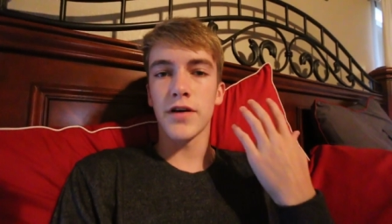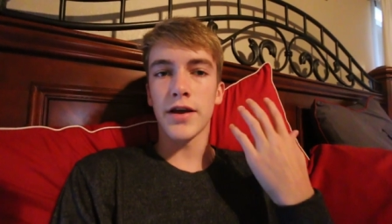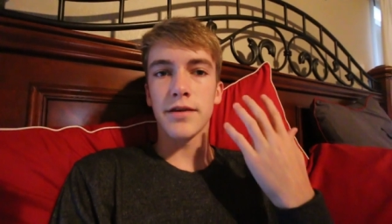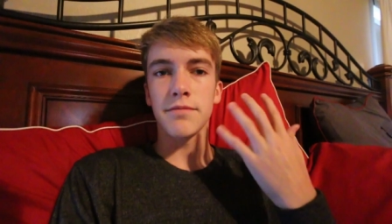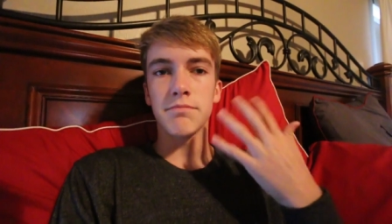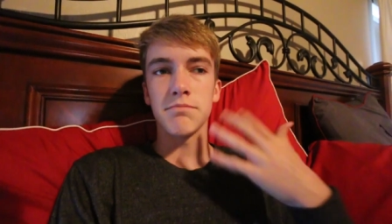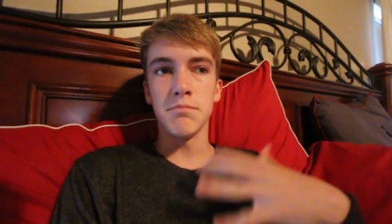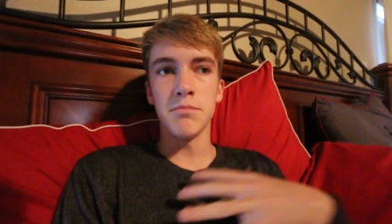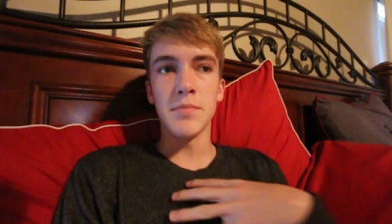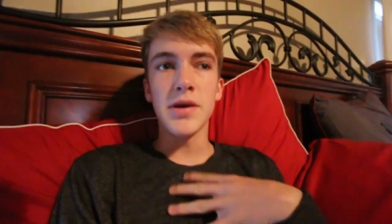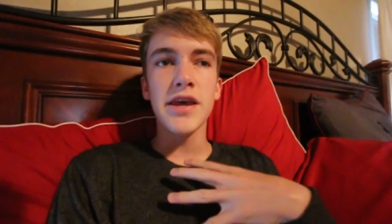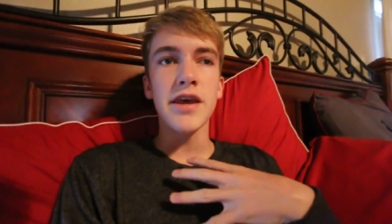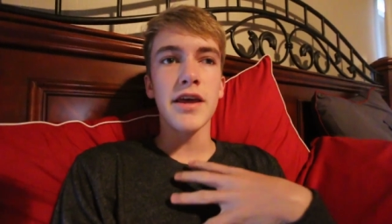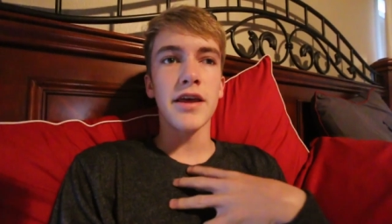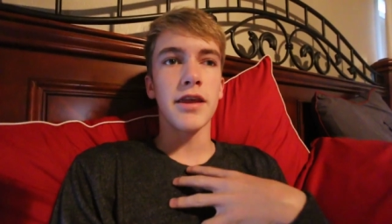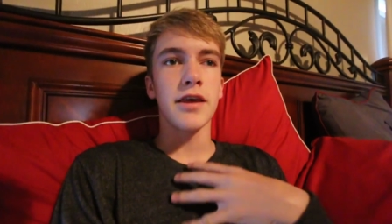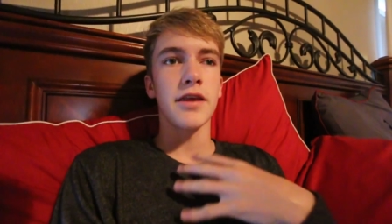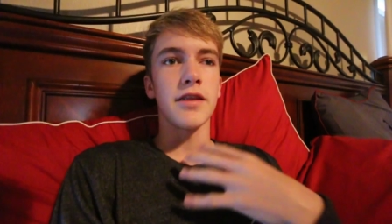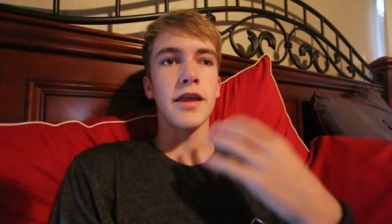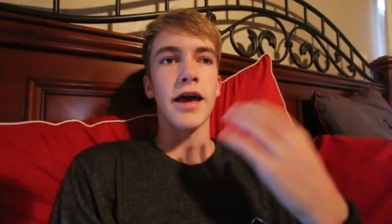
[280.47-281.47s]
like, me
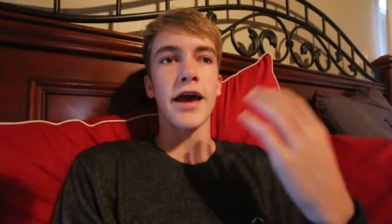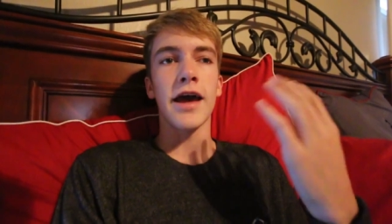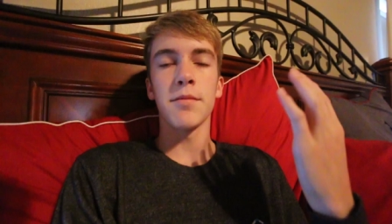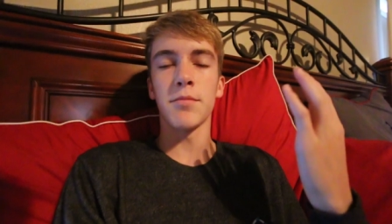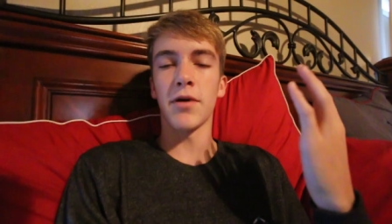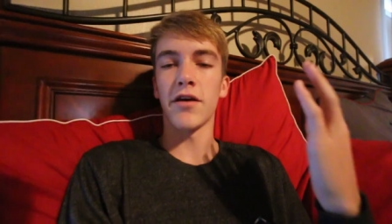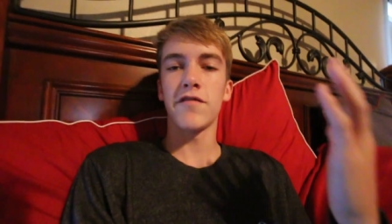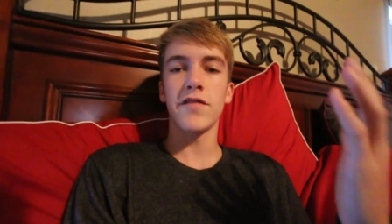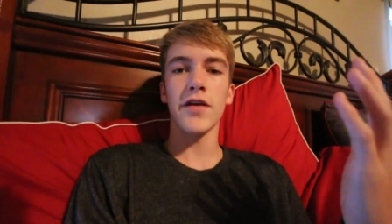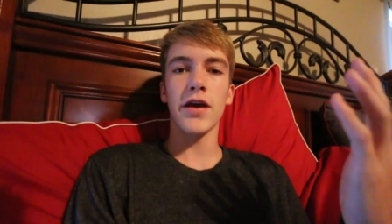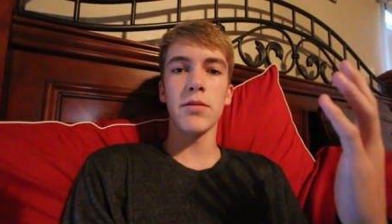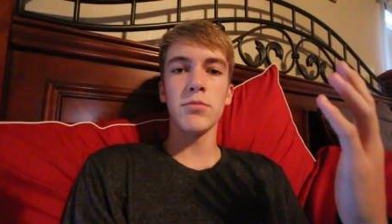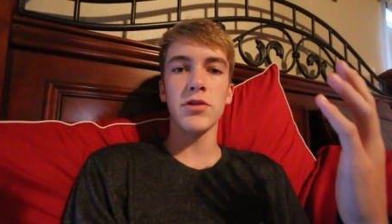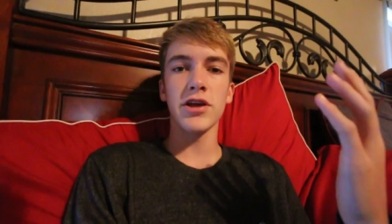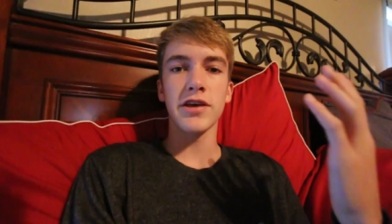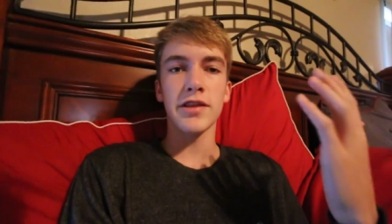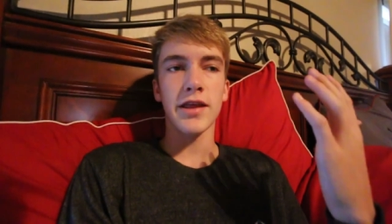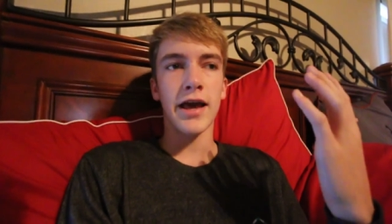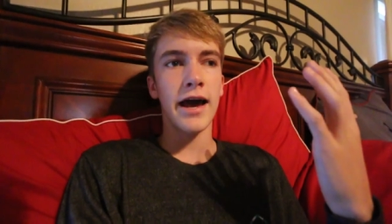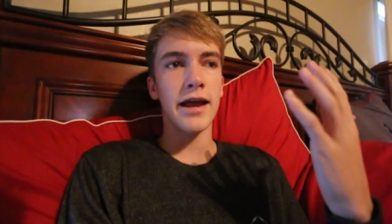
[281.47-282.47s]
in it, and they had my
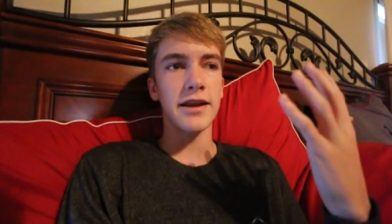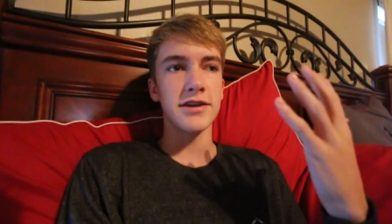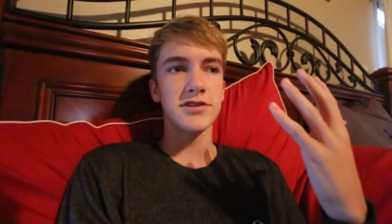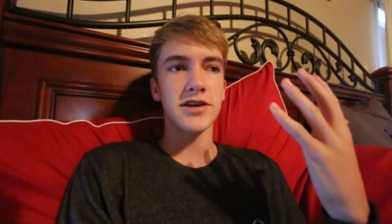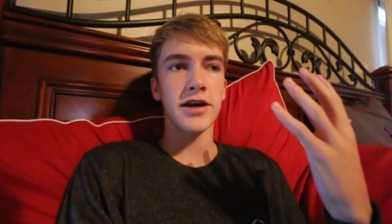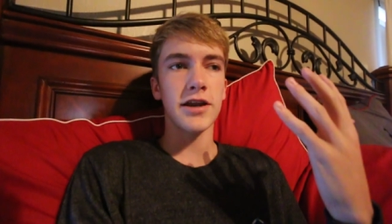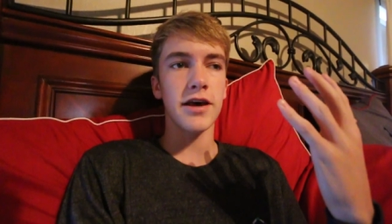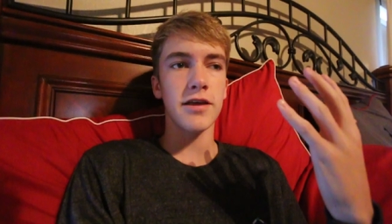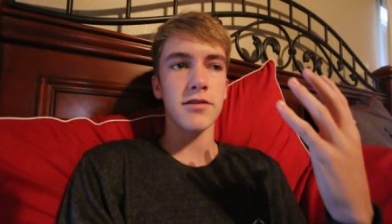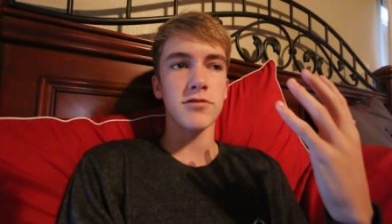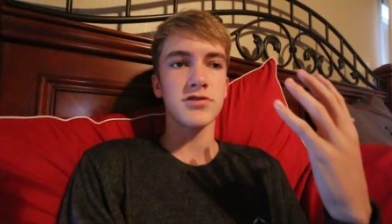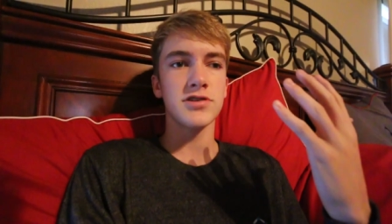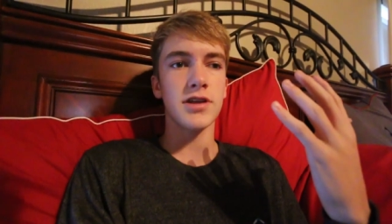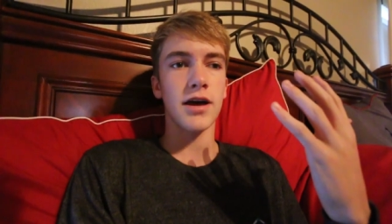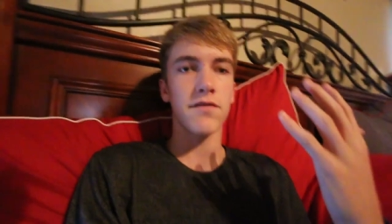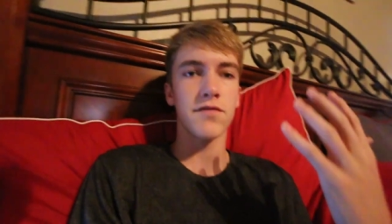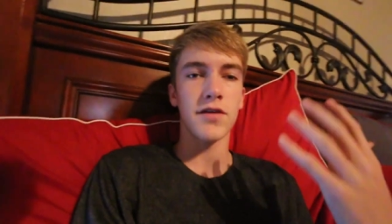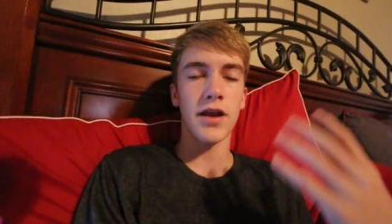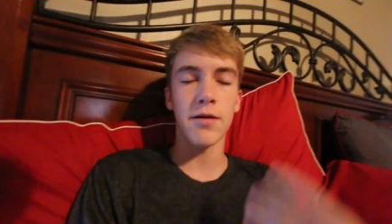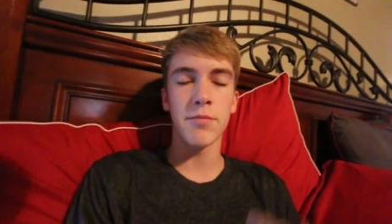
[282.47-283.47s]
family, and they had a ton of other
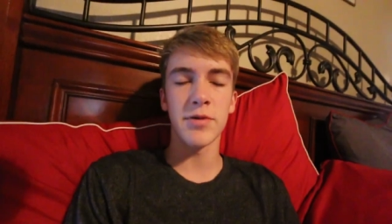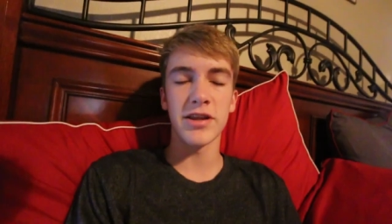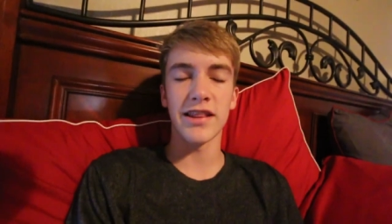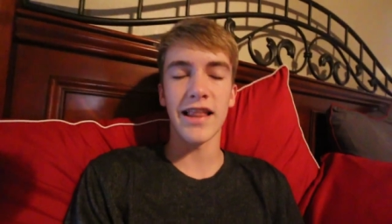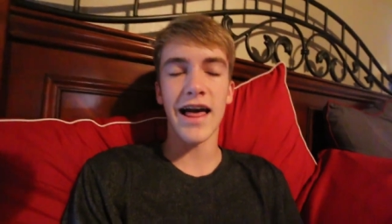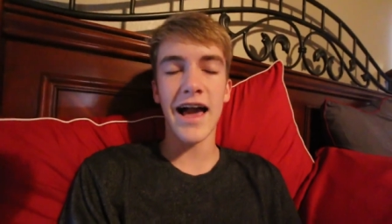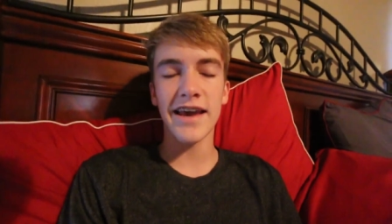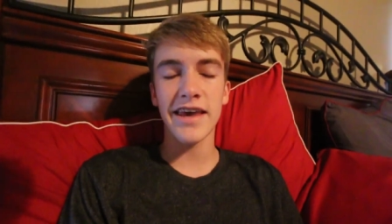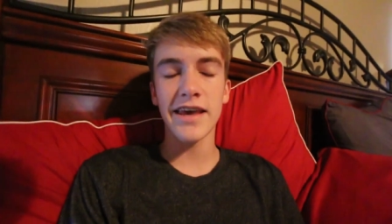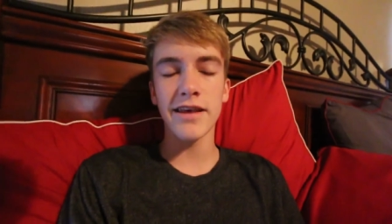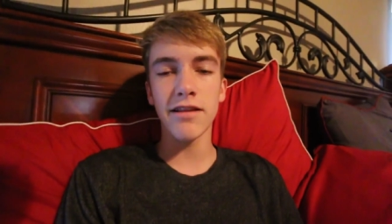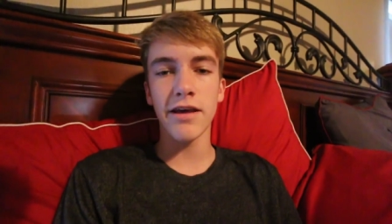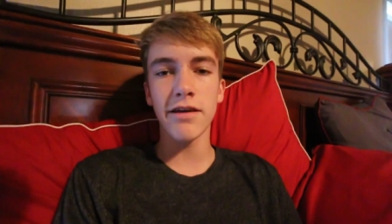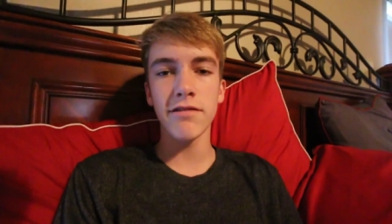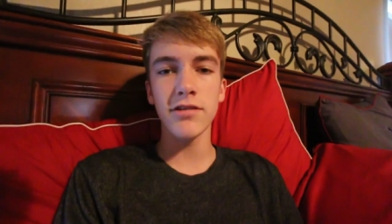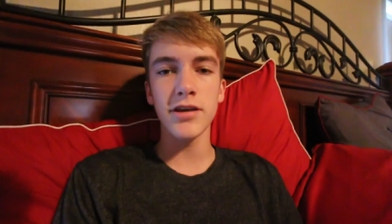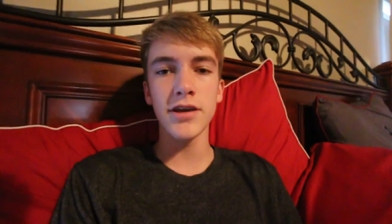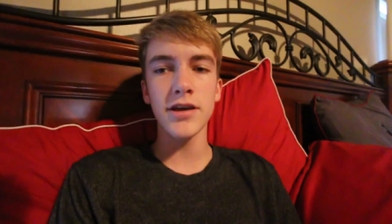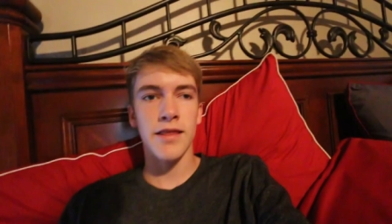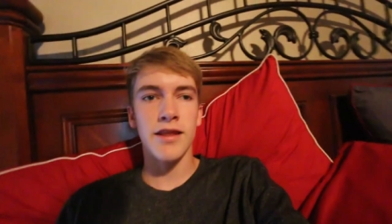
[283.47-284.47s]
stuff that I've been lacking lately,